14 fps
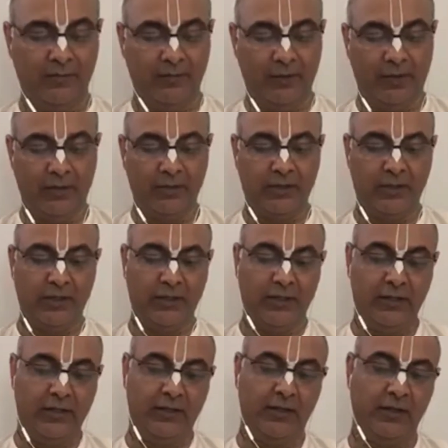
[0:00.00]
We also
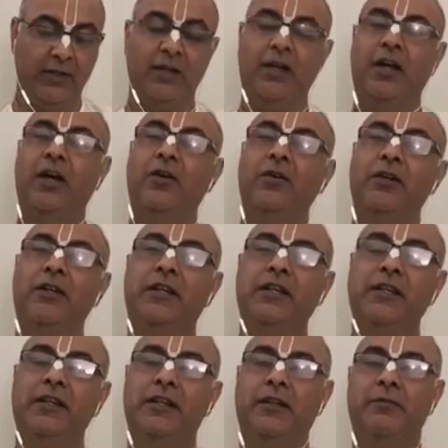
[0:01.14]
learned how a
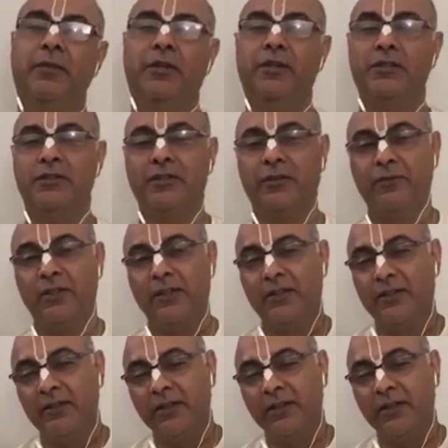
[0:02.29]
deer, because of the